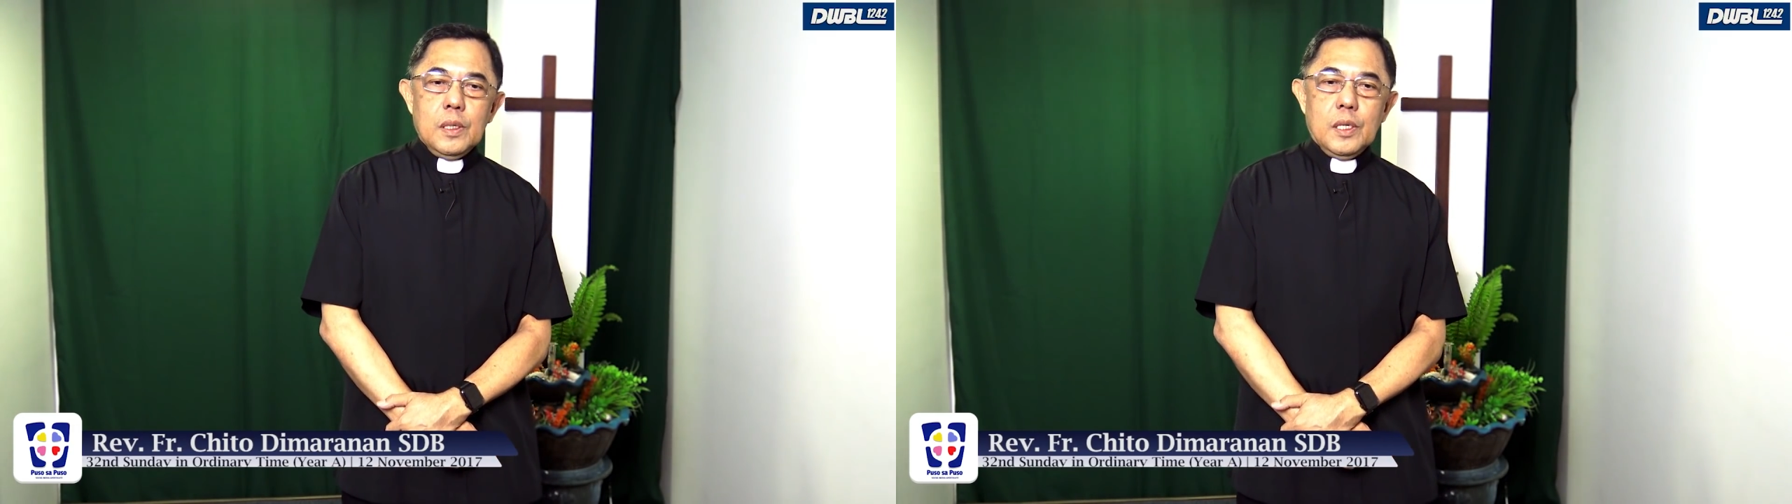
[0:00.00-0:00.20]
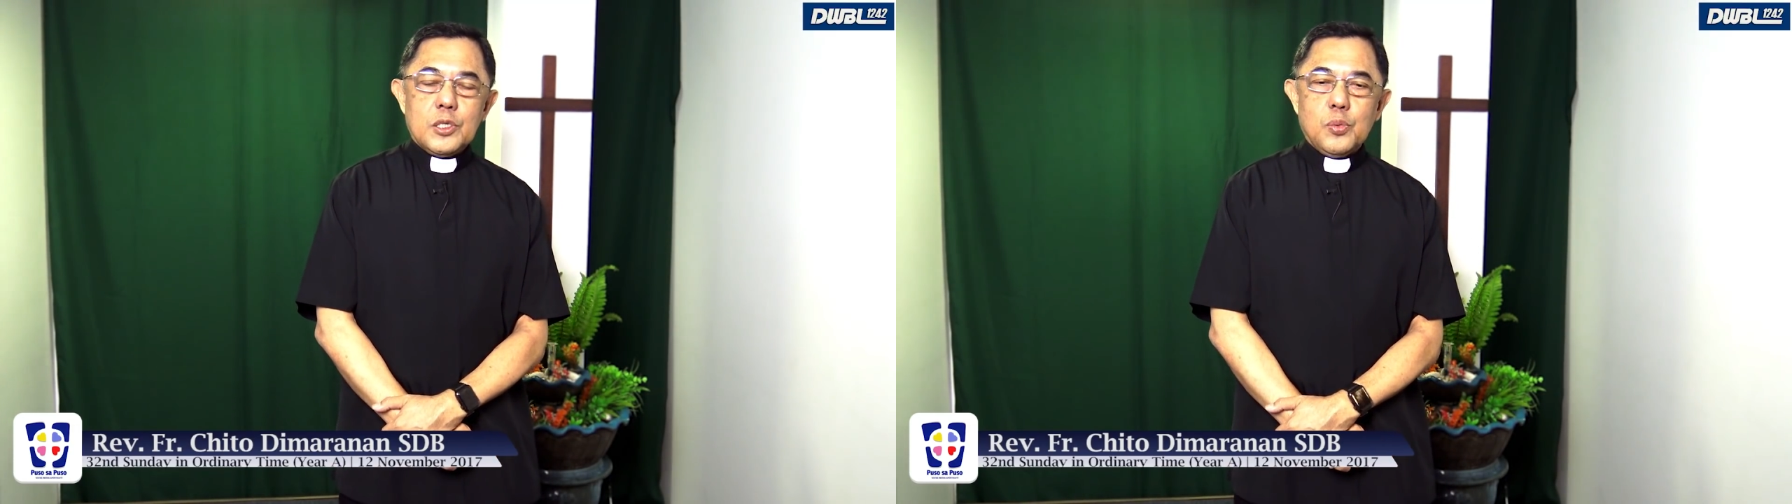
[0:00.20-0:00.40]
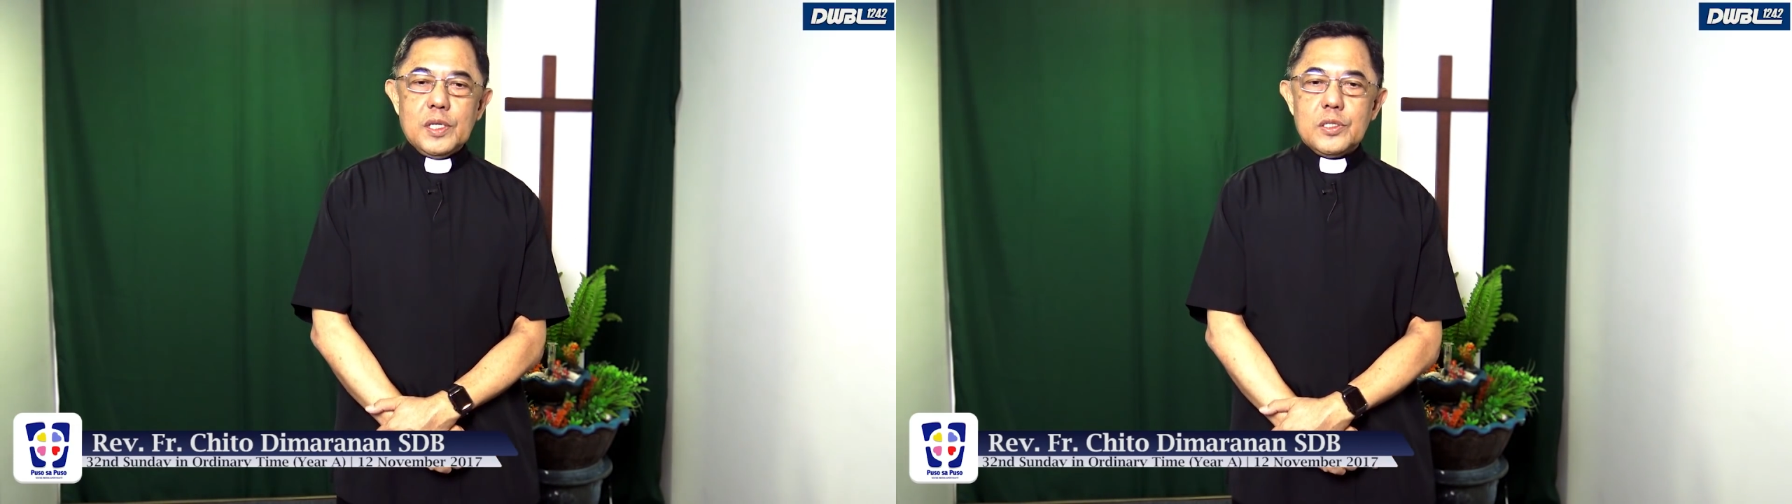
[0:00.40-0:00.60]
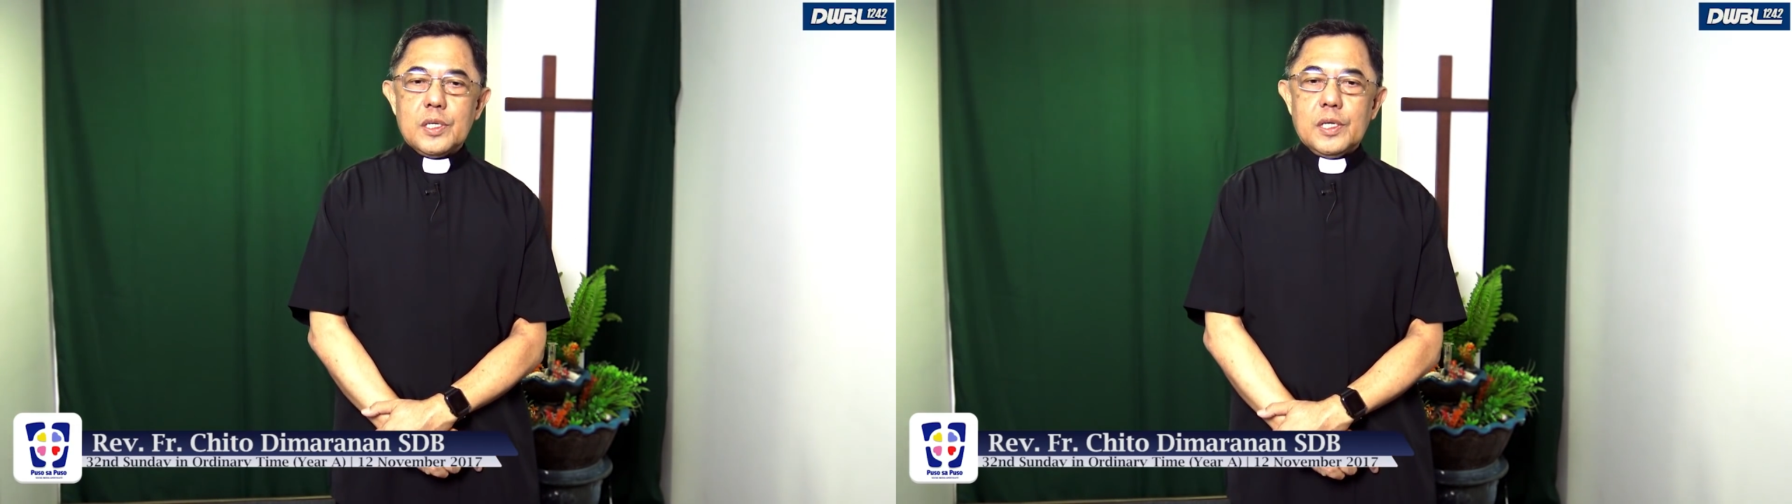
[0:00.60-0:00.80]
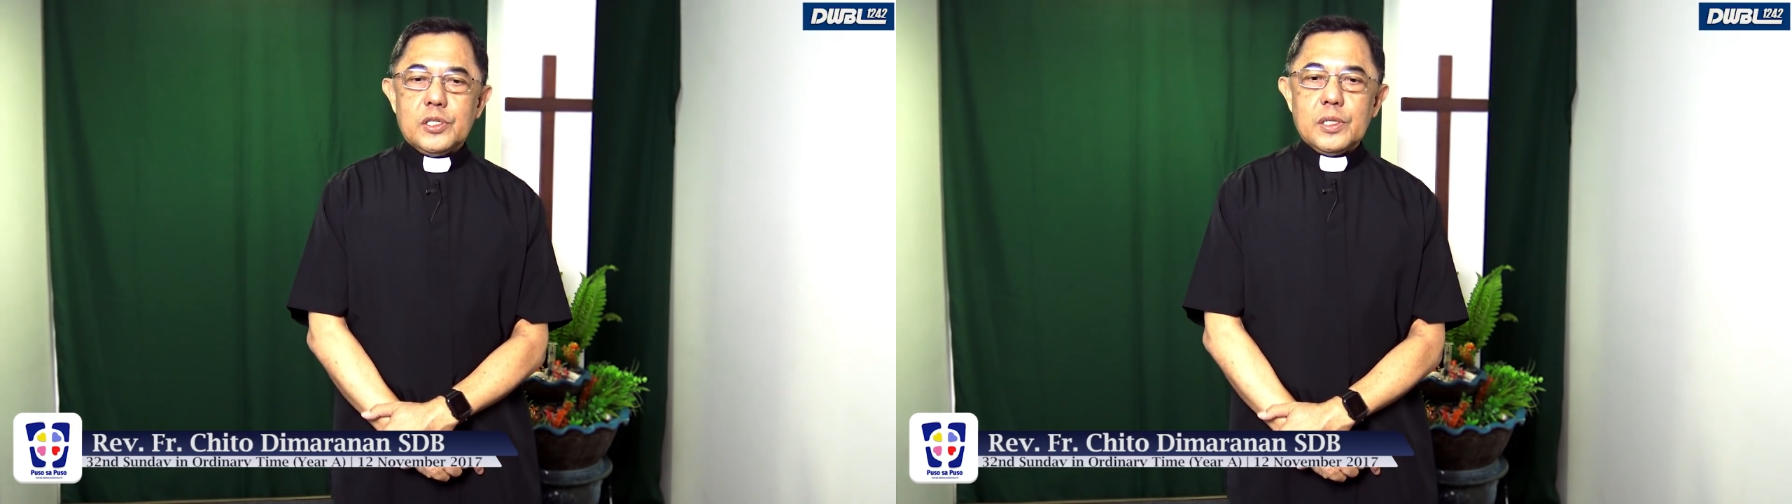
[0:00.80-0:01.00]
is one
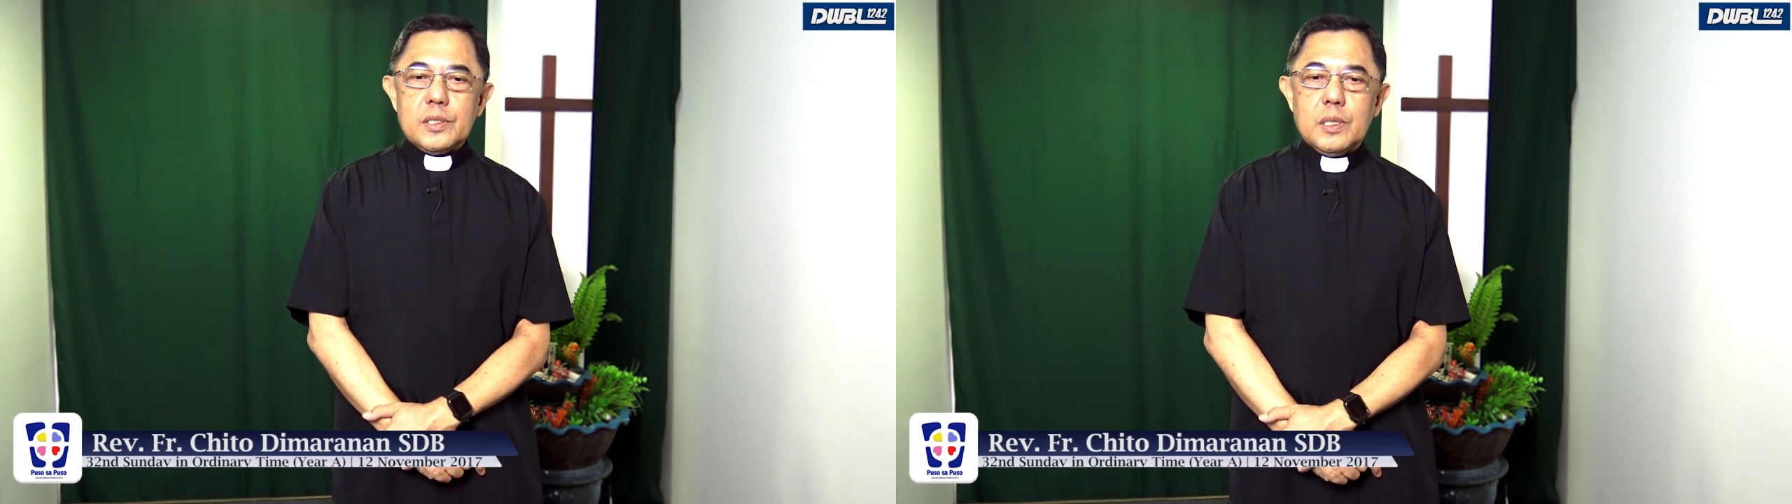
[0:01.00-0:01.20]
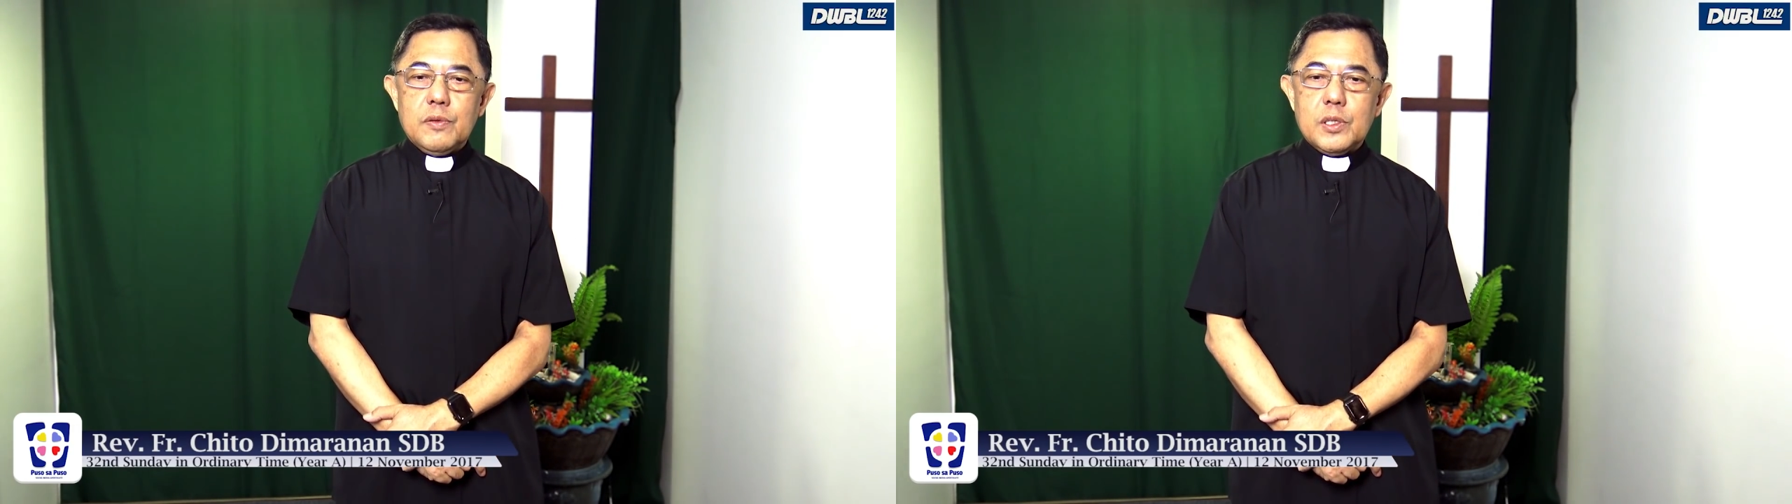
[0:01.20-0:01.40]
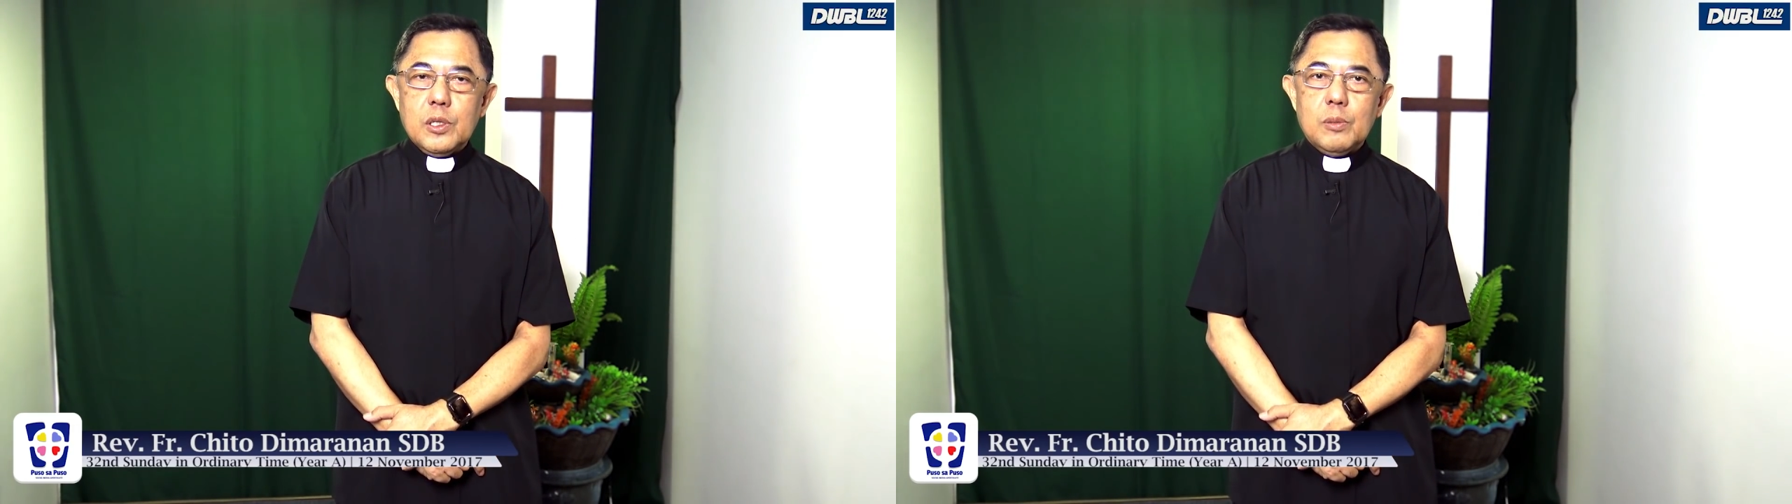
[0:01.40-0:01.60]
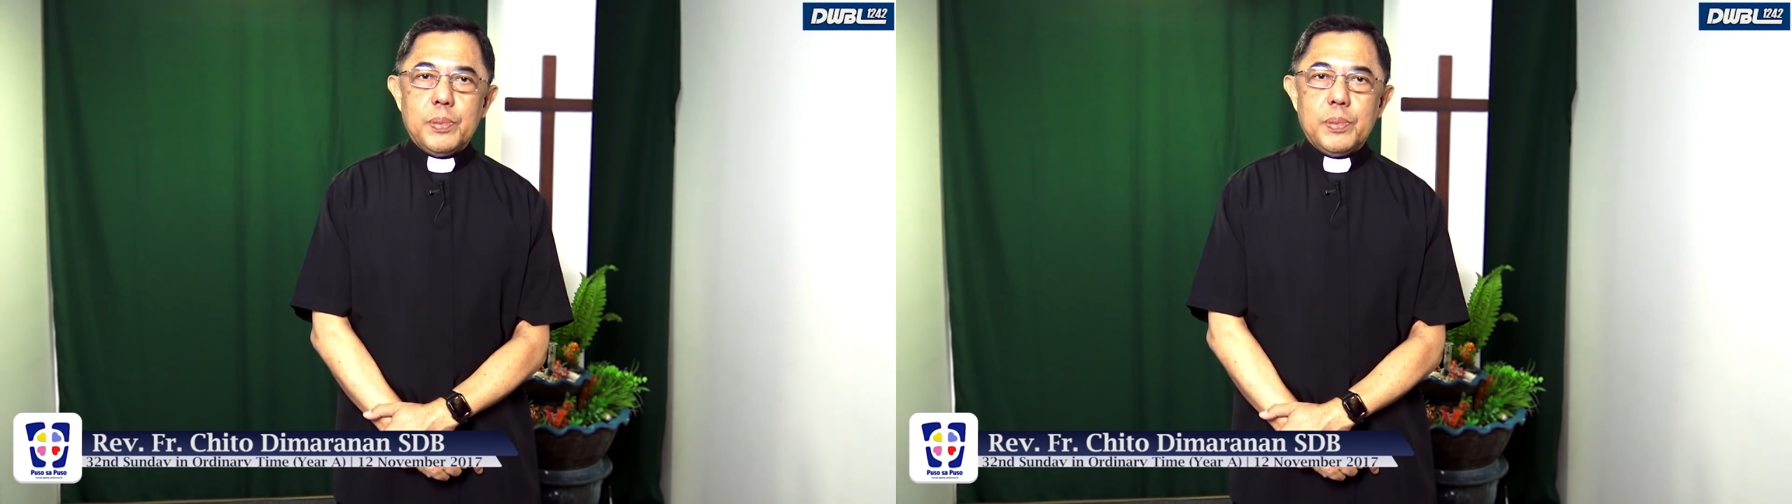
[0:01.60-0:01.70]
such activity